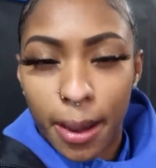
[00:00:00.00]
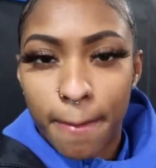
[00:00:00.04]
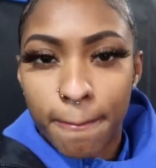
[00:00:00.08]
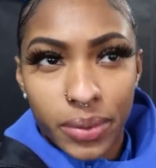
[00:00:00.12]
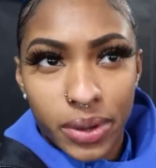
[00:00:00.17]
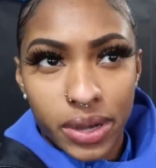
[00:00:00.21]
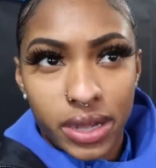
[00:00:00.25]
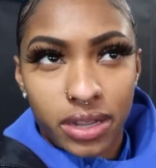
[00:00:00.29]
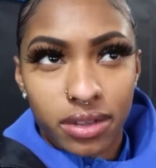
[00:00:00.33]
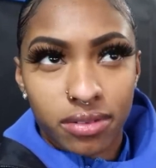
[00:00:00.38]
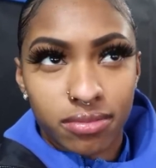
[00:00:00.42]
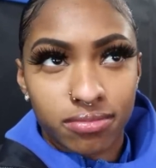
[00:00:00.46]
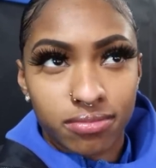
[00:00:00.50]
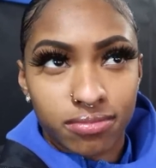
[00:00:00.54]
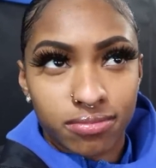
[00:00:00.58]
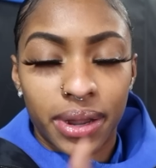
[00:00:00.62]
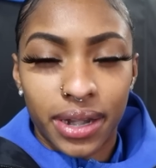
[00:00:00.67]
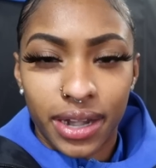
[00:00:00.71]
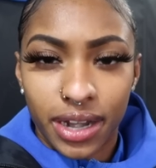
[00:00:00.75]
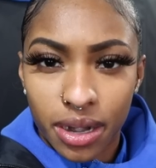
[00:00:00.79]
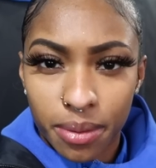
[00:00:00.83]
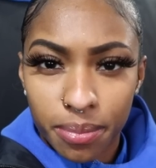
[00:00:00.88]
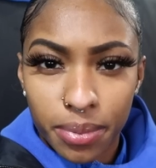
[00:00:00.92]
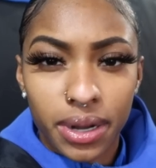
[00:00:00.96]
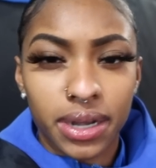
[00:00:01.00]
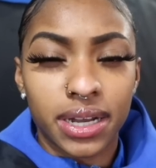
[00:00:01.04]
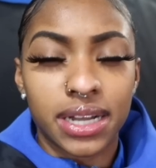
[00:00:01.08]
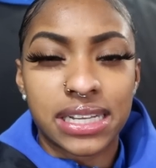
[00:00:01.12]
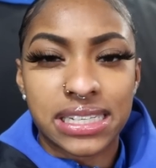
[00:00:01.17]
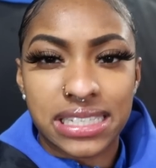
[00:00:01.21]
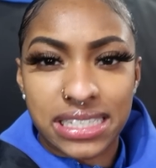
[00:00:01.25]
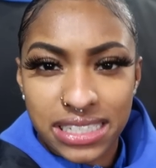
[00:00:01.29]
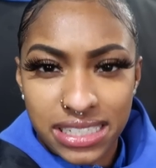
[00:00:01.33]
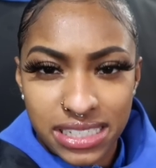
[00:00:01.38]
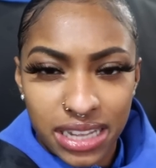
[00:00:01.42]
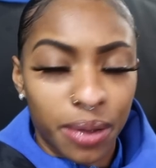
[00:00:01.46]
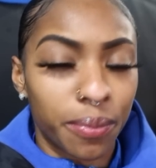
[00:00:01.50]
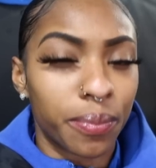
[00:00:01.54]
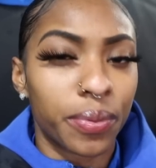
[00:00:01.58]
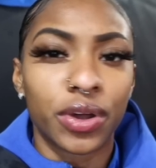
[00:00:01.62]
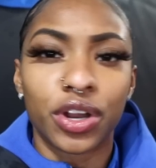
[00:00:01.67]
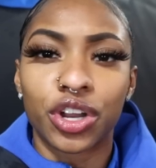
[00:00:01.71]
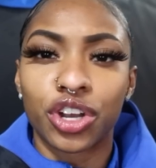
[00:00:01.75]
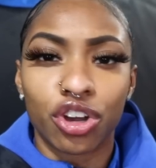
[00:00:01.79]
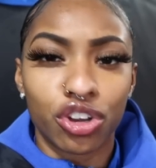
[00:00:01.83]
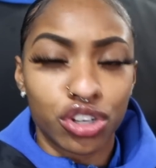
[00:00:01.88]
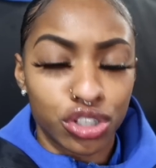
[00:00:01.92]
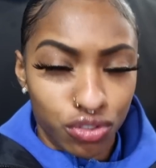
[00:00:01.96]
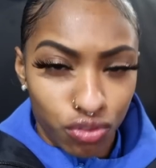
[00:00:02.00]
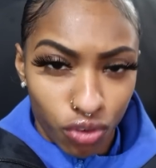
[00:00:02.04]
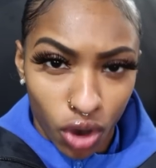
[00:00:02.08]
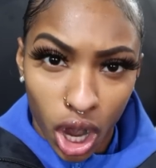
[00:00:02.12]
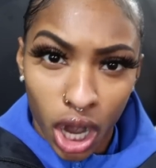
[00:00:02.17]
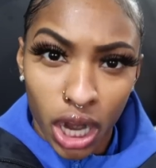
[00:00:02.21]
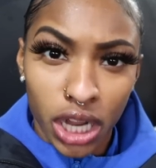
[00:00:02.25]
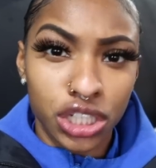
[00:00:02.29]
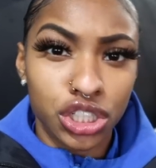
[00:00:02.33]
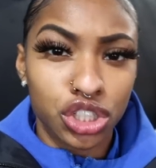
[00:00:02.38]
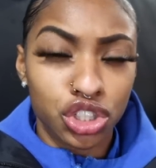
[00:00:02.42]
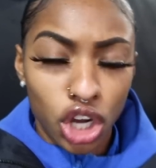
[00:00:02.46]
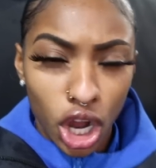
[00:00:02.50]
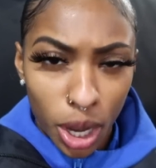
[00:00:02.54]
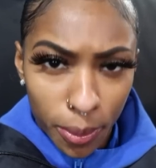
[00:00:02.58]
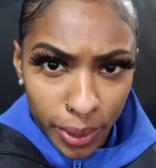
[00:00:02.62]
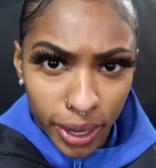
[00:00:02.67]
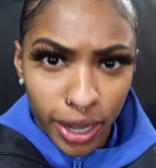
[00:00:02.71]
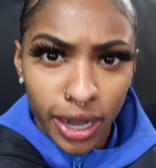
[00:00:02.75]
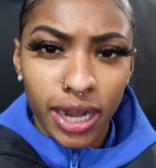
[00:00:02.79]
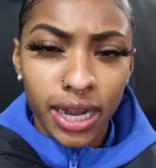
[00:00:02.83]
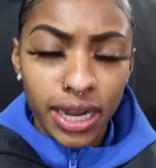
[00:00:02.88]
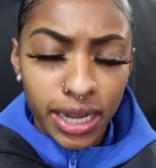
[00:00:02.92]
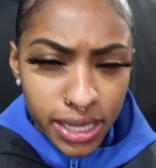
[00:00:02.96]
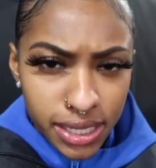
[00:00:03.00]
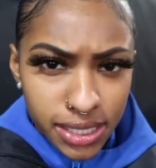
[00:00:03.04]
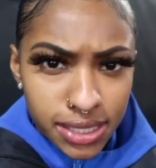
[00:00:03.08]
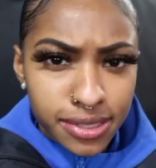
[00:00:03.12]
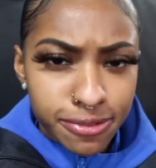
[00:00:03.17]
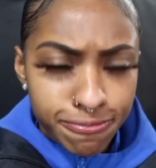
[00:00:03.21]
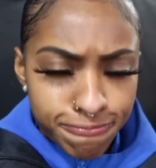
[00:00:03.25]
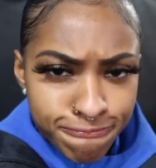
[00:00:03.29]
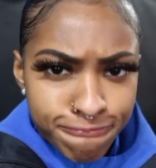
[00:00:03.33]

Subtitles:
But Panera Bread needs to stop putting those rotten strawberries